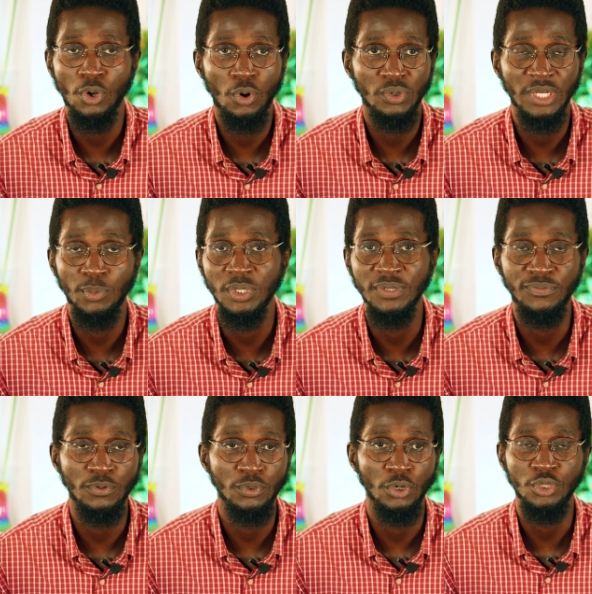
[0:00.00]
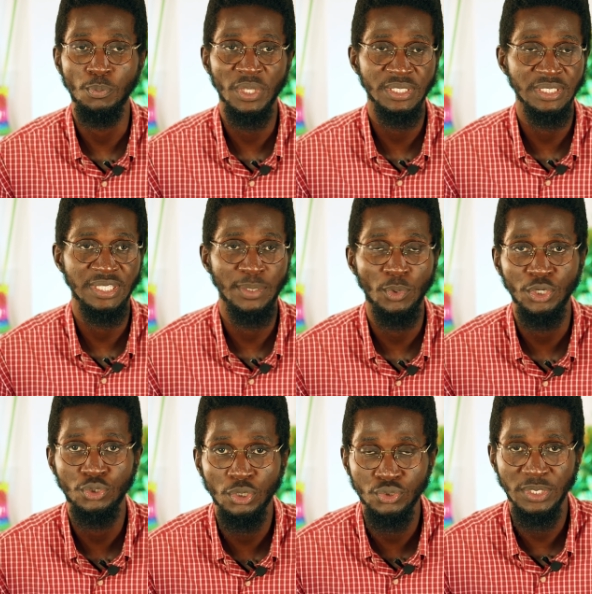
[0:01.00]
you called them on the phone, or you messaged them, or
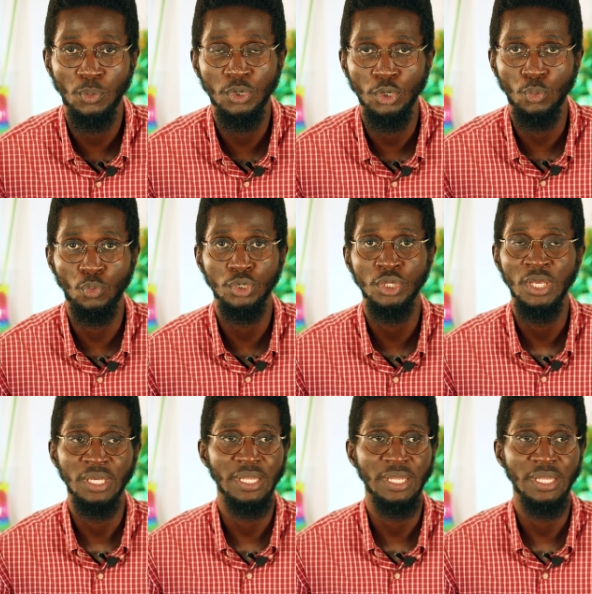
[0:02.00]
you talked to them one-on-one.